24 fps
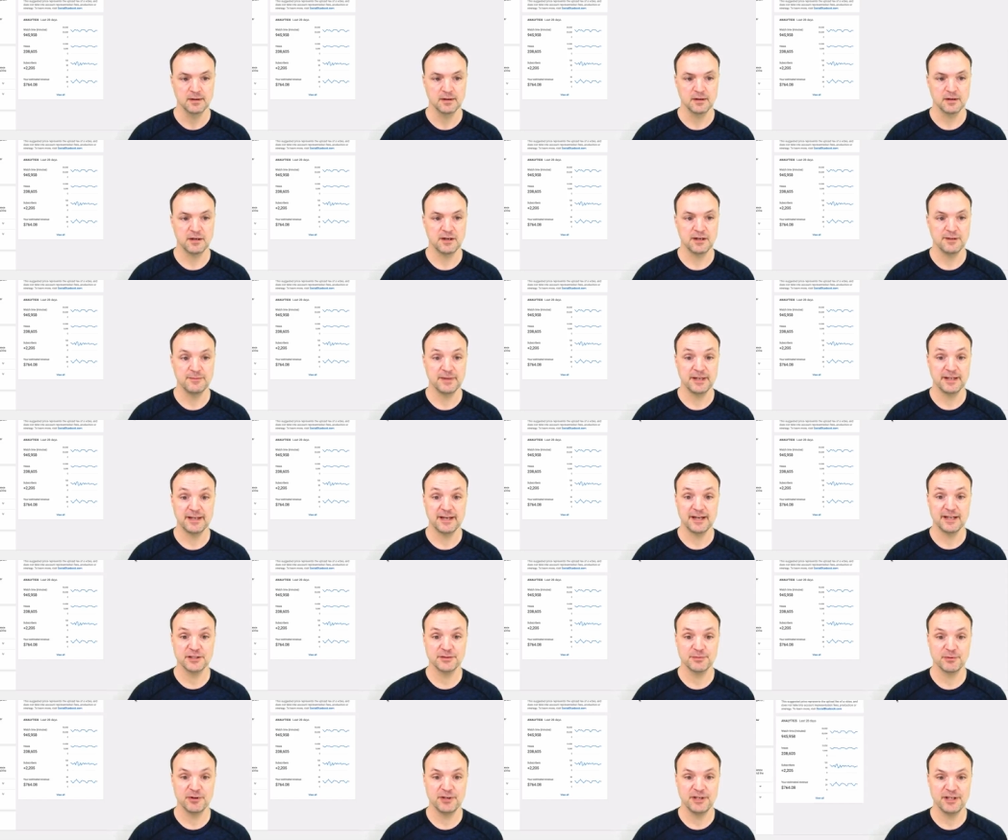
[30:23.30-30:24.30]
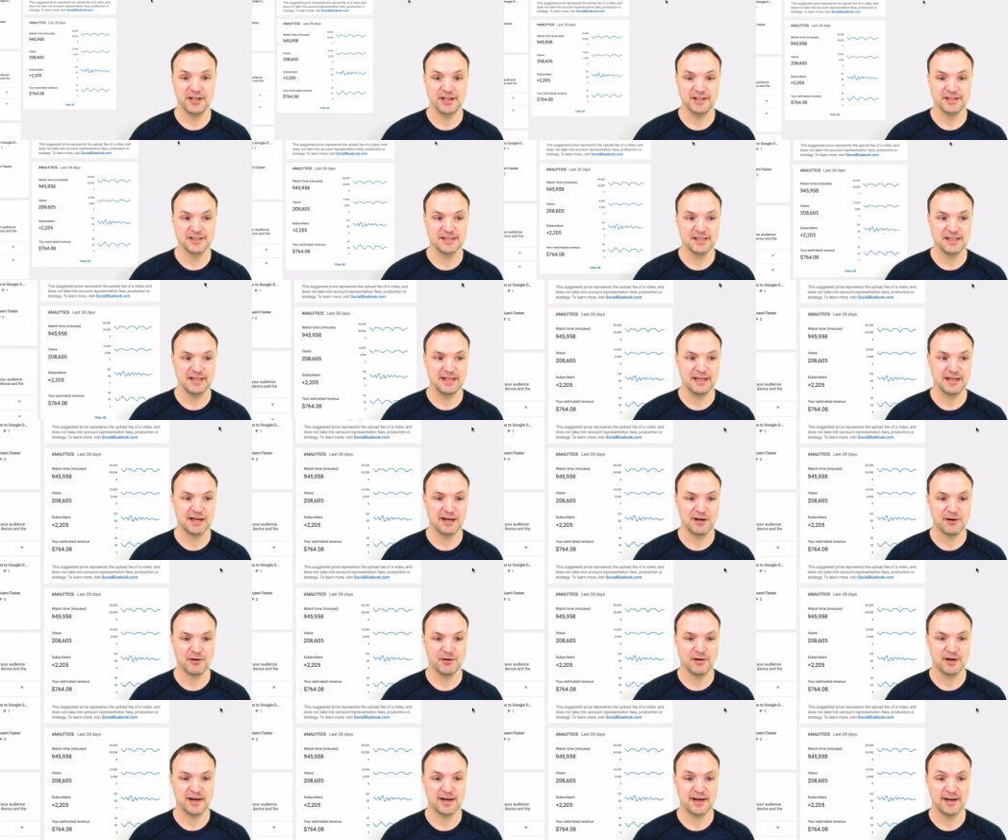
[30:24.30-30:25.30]
On my dashboard, you can see
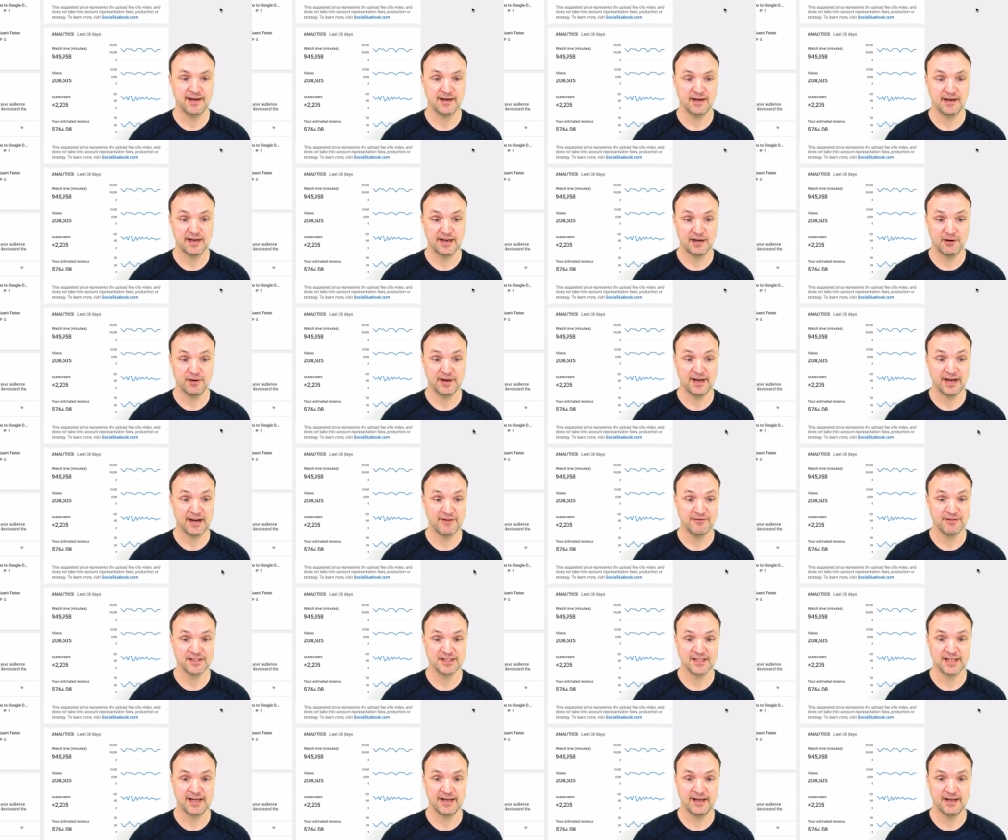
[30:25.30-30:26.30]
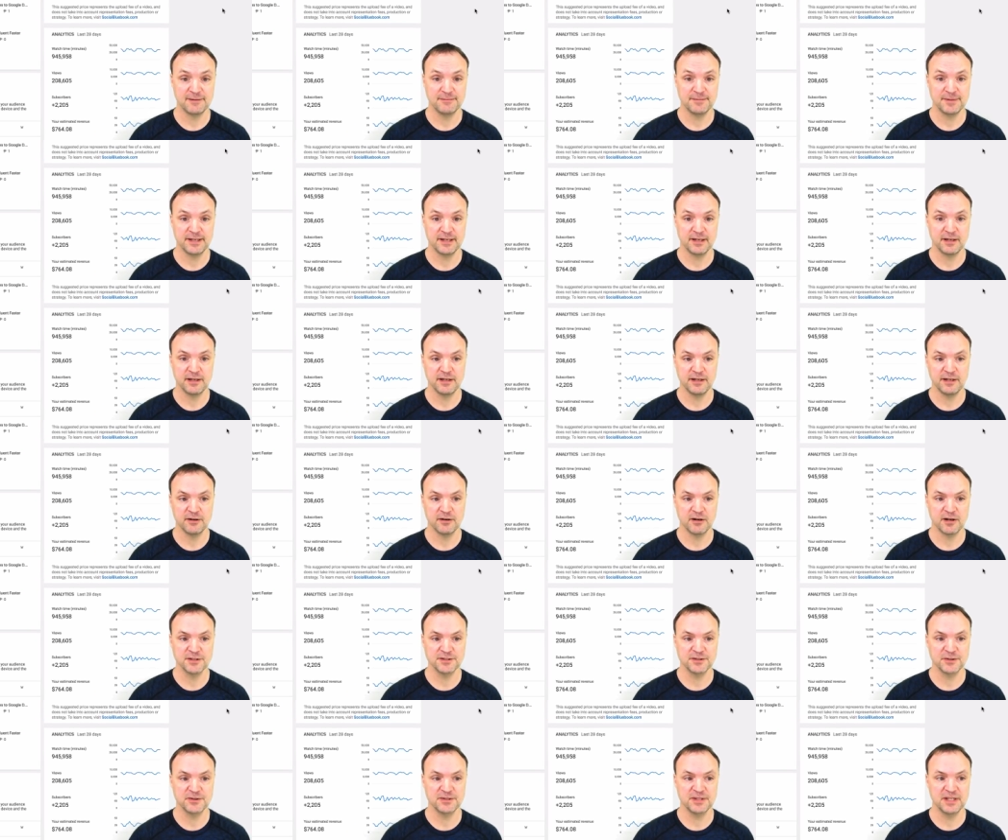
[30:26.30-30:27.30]
how I have it set up here. You're
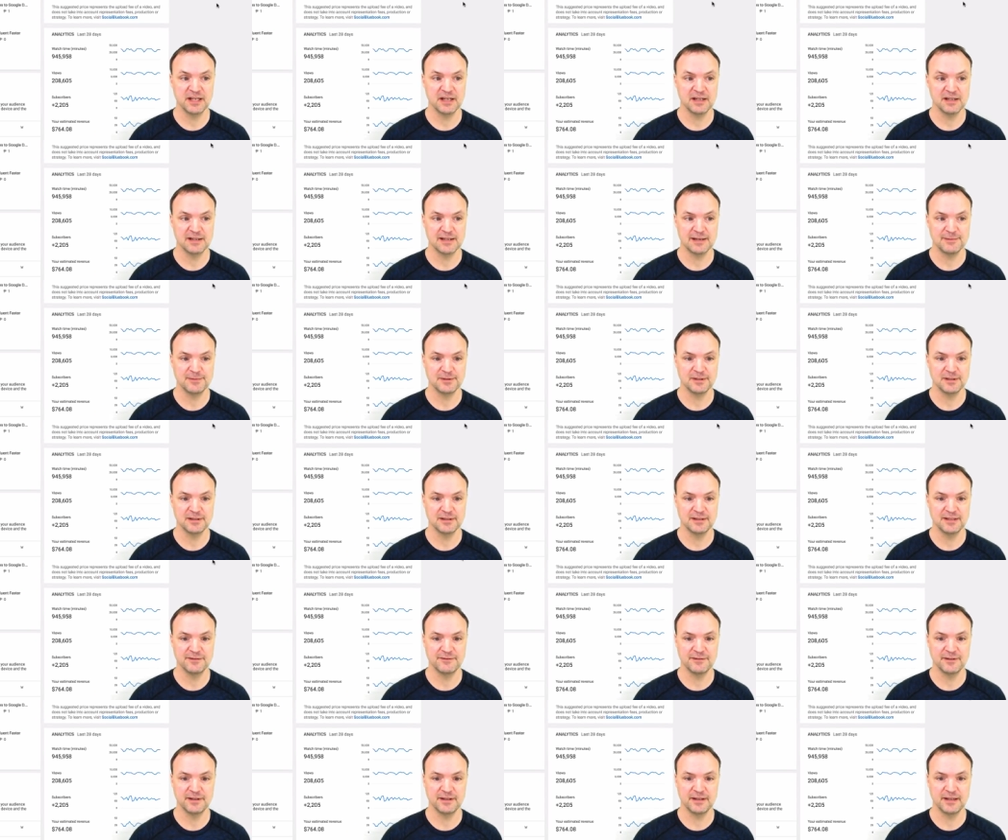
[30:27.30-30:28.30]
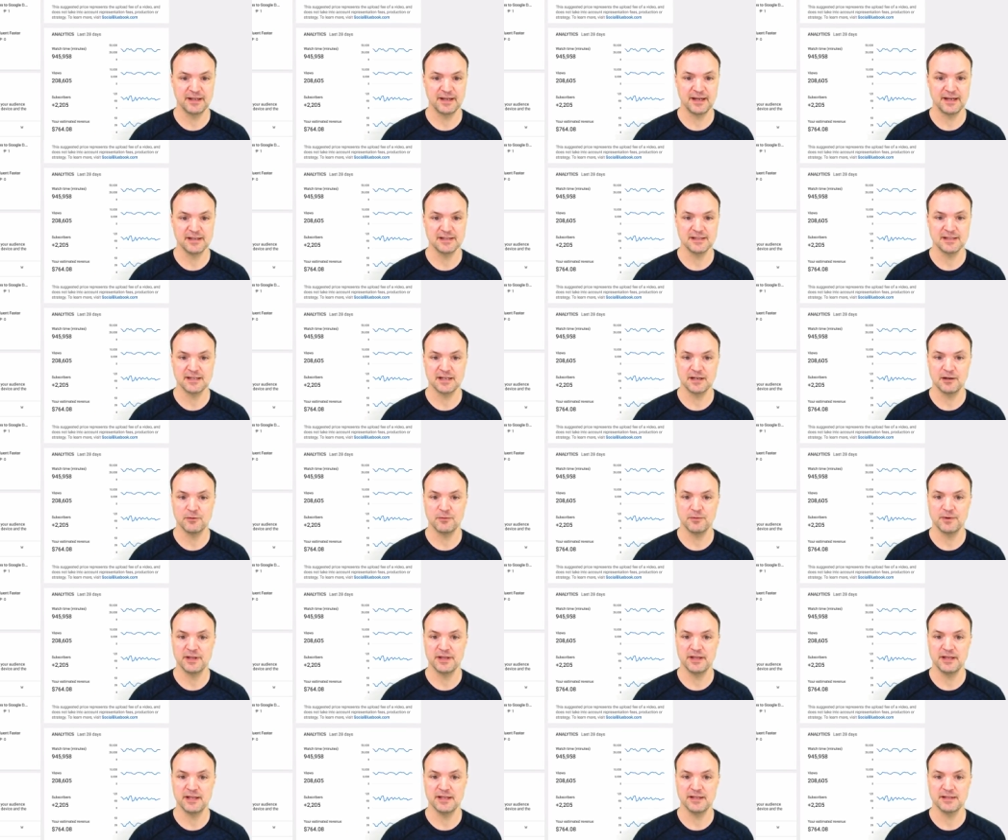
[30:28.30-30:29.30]
also seeing a couple of different things here
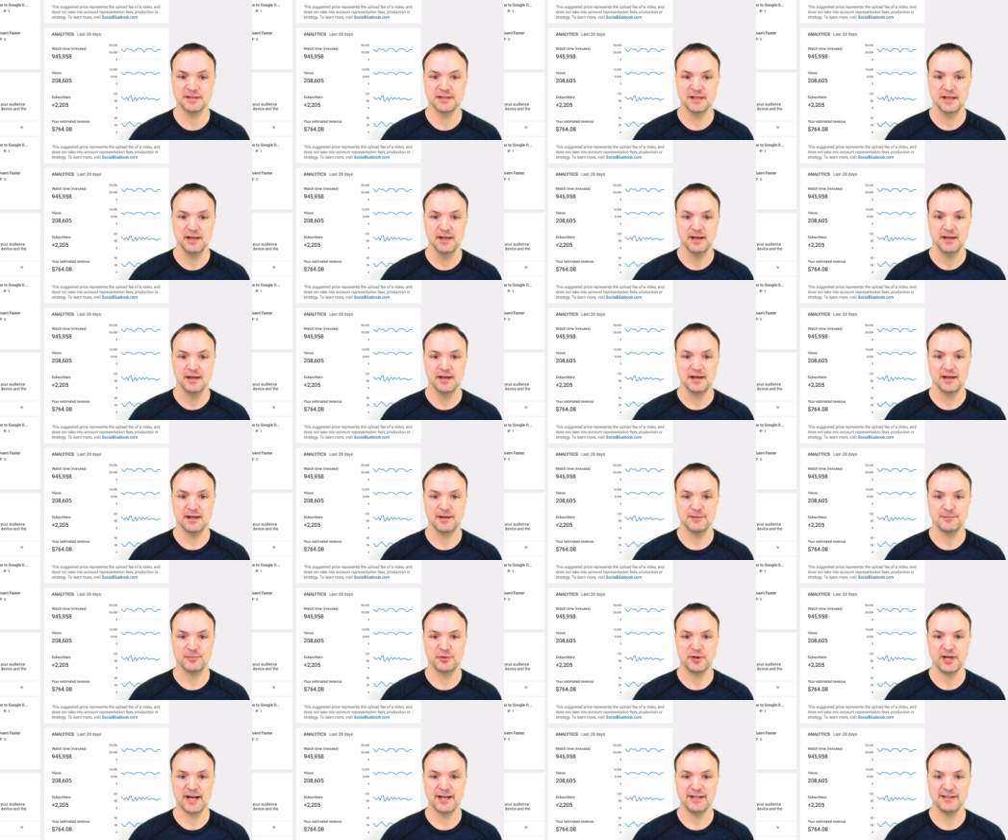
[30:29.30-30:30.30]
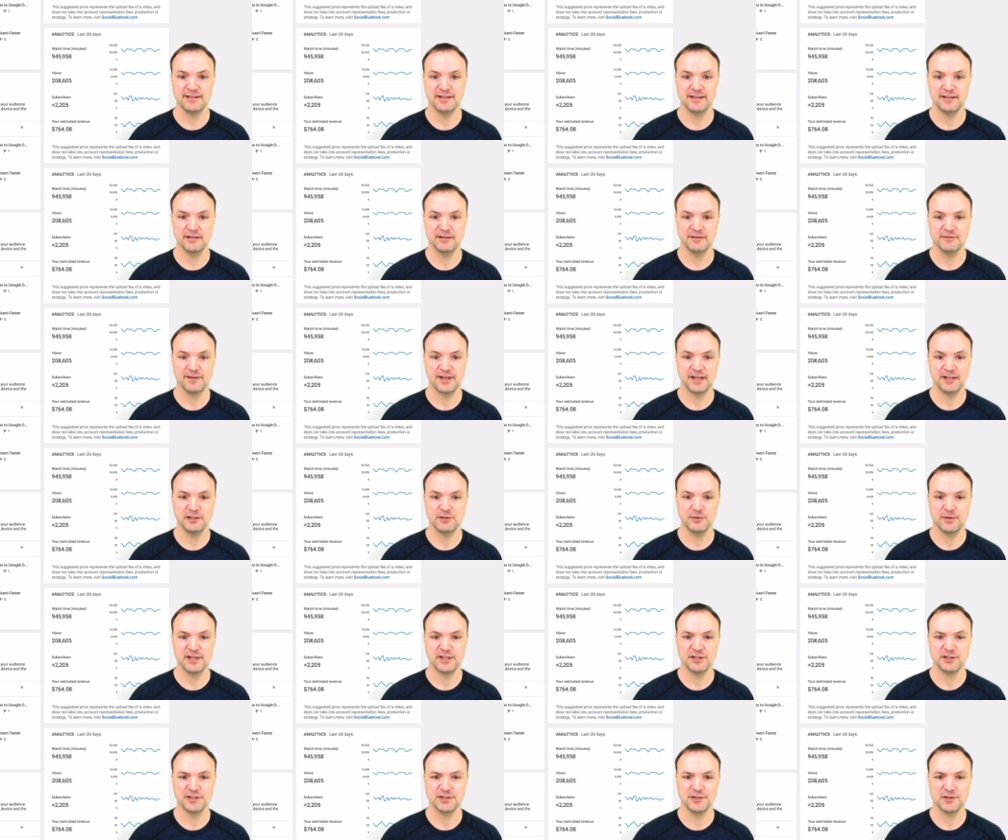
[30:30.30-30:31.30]
with this brand deal
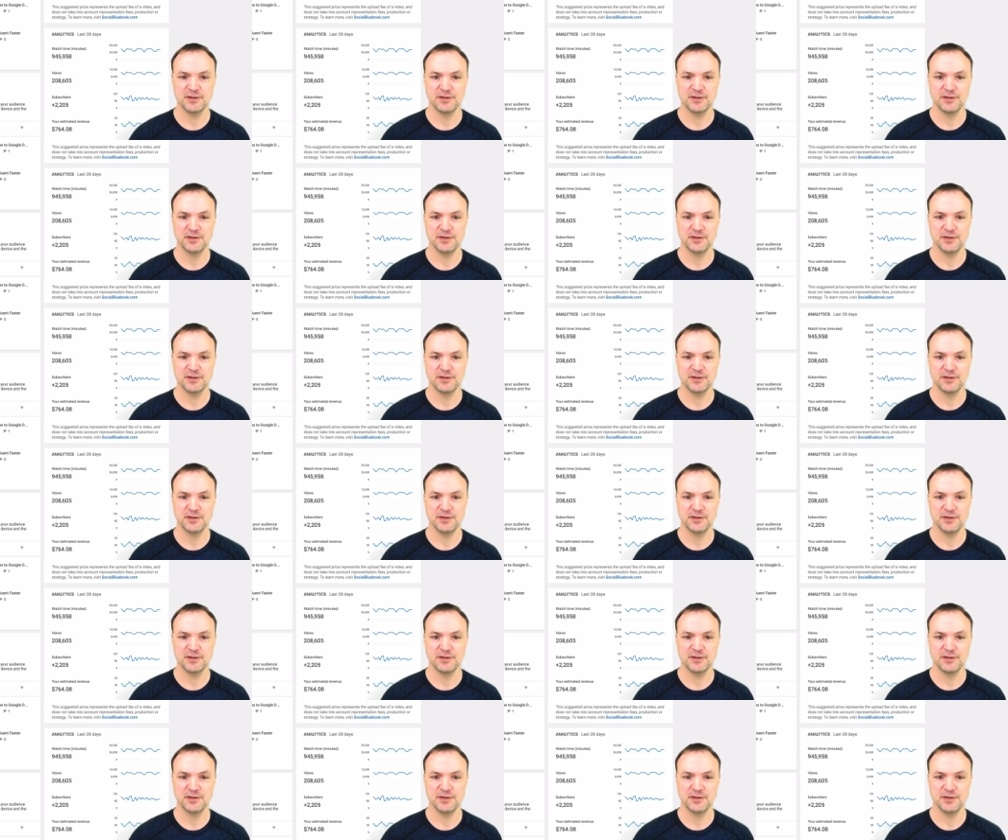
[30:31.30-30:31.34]
valuation.